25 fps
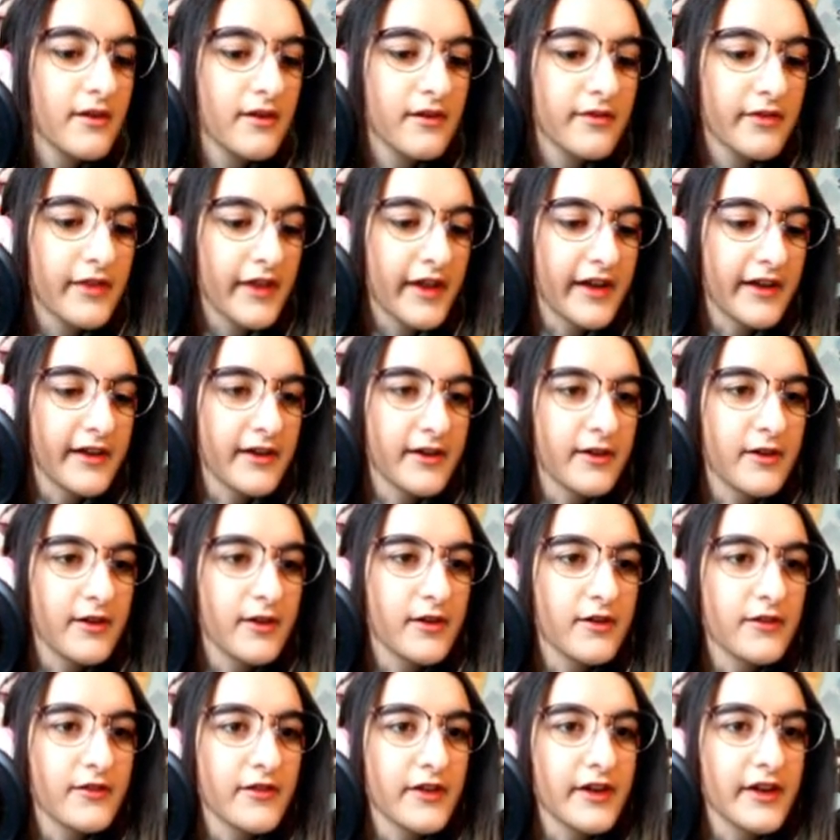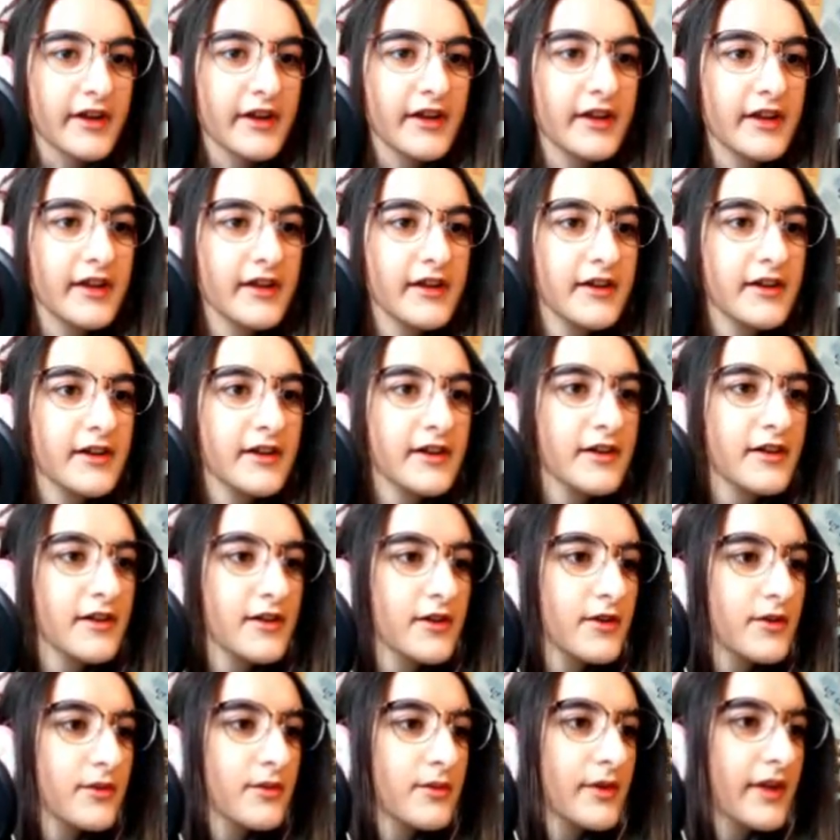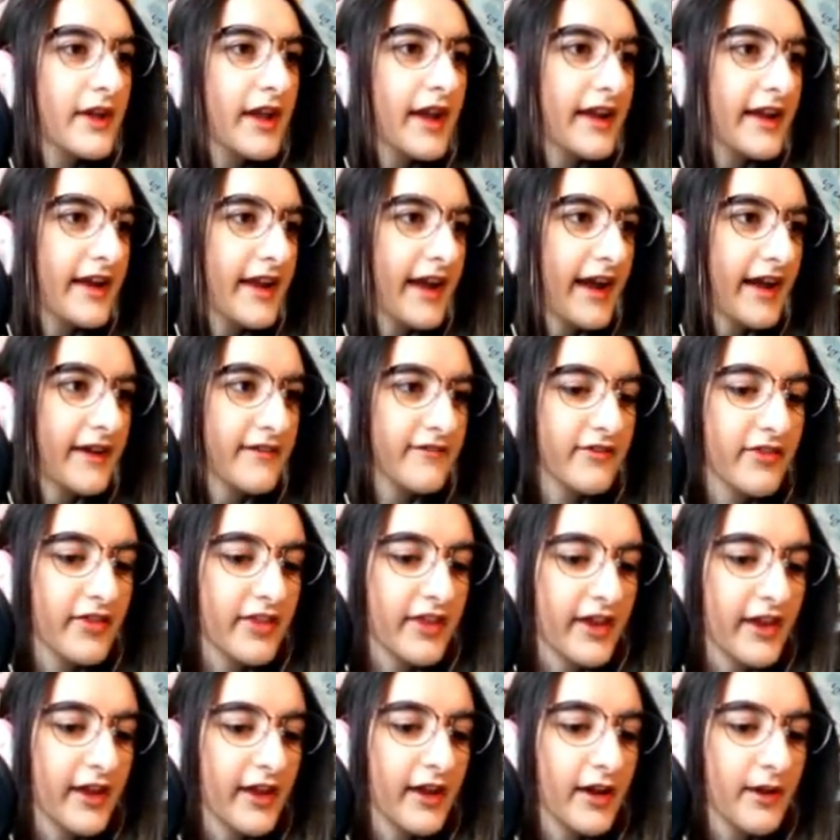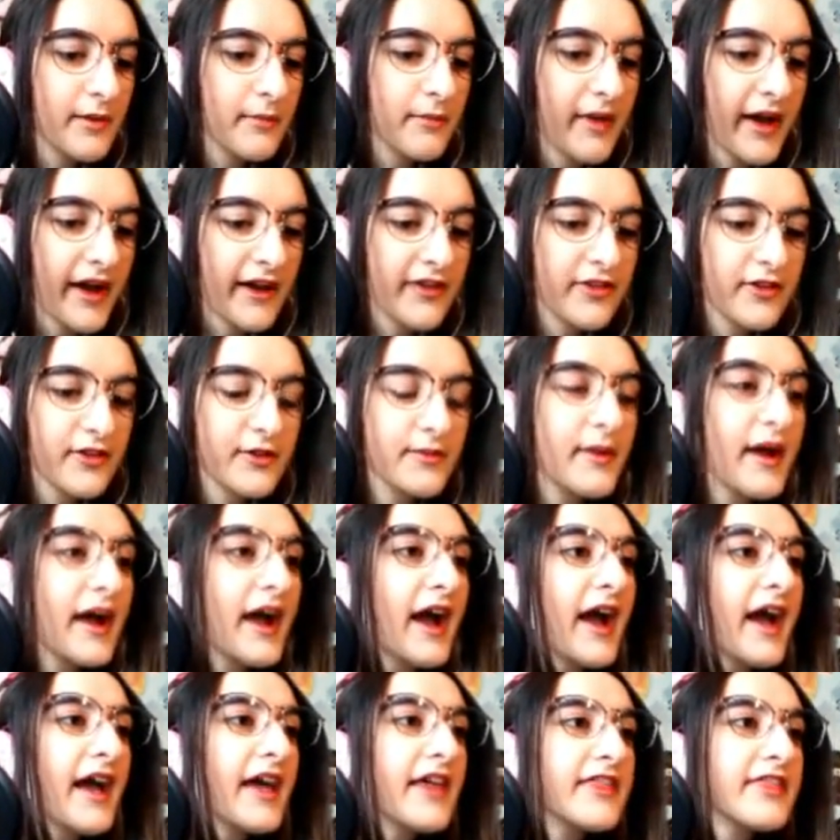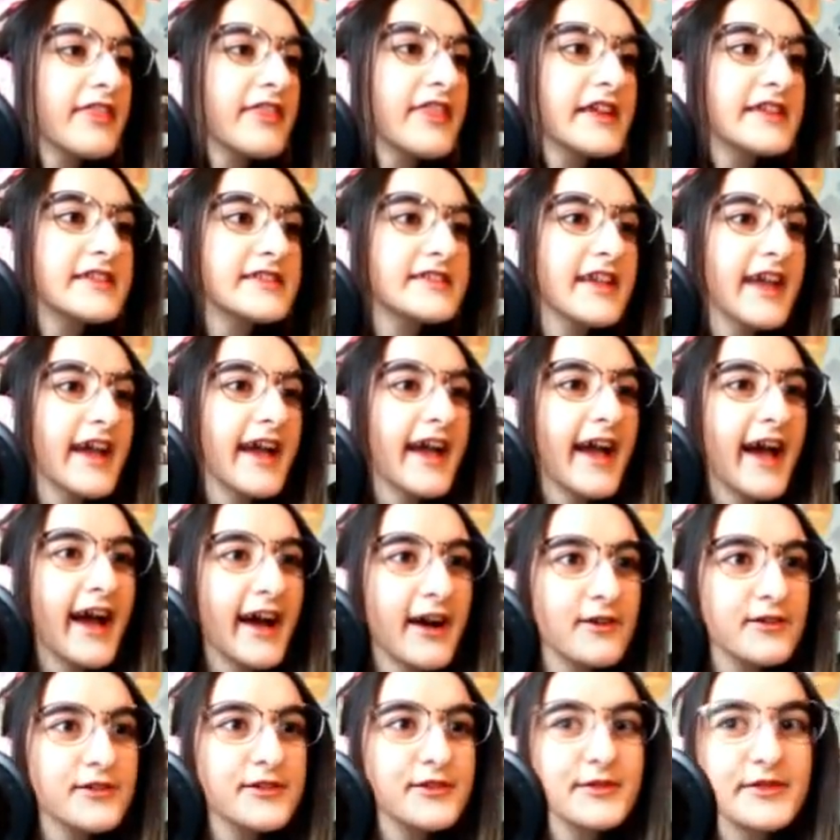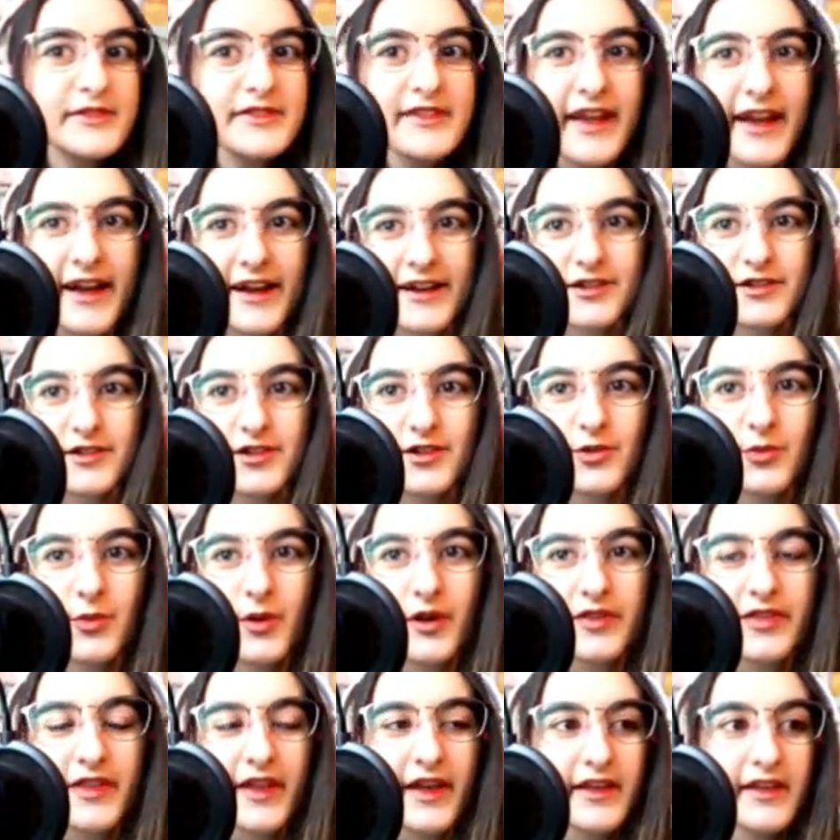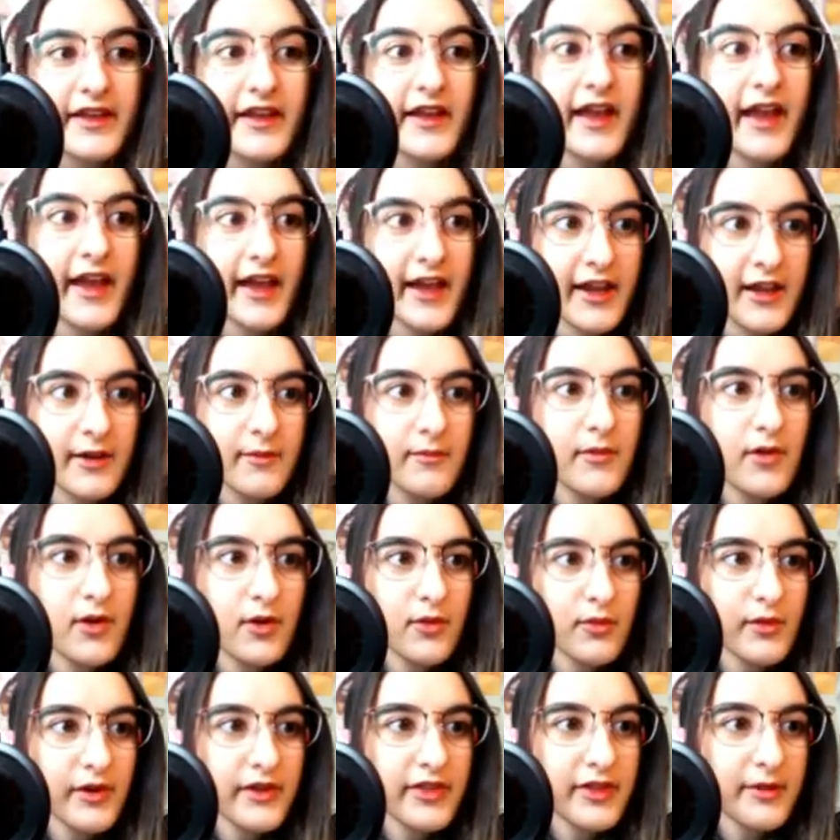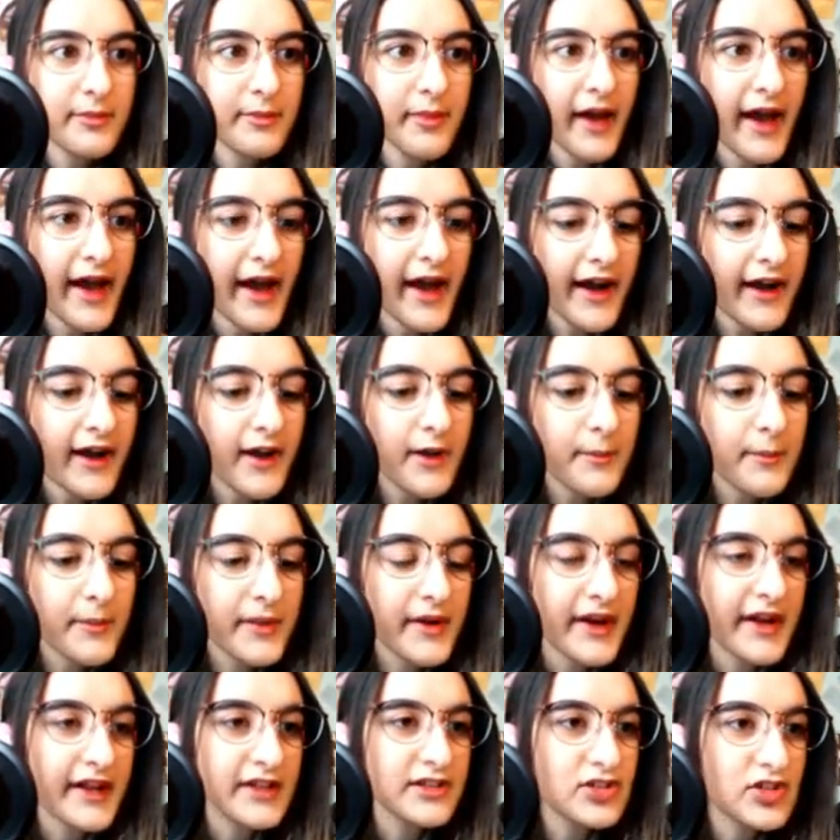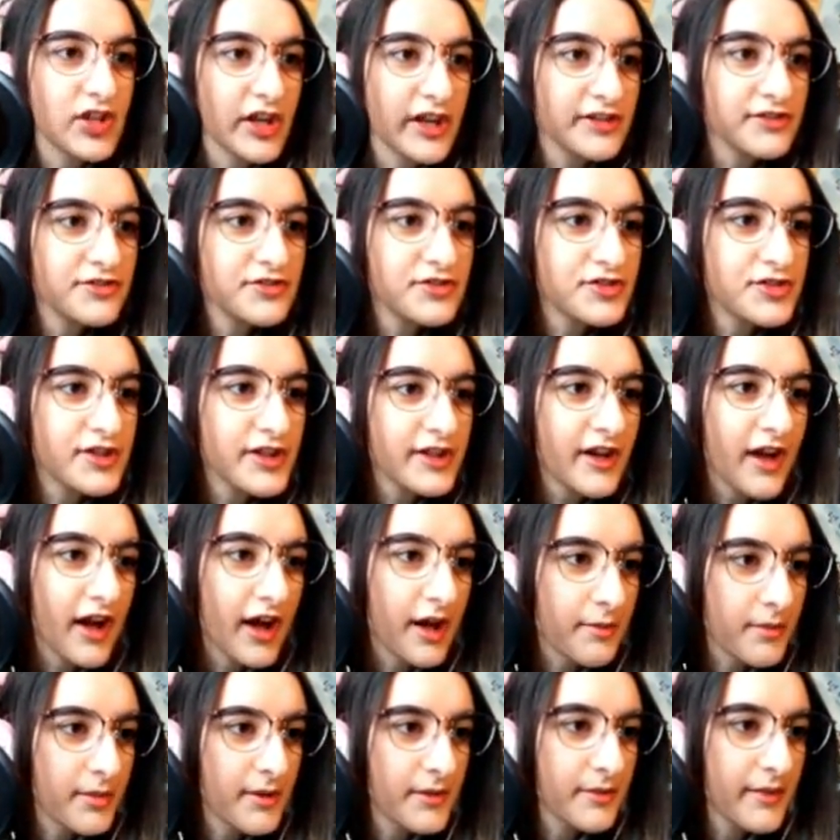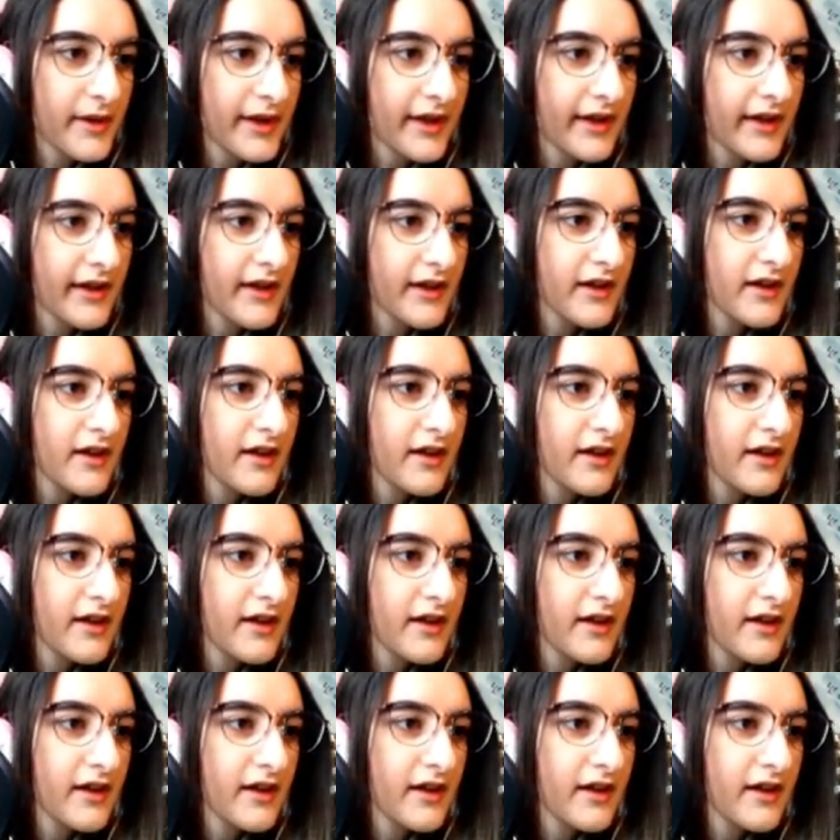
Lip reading: Then over here we kind of have the bathroom. This house was actually one that came with the pack, but I changed it up a bit.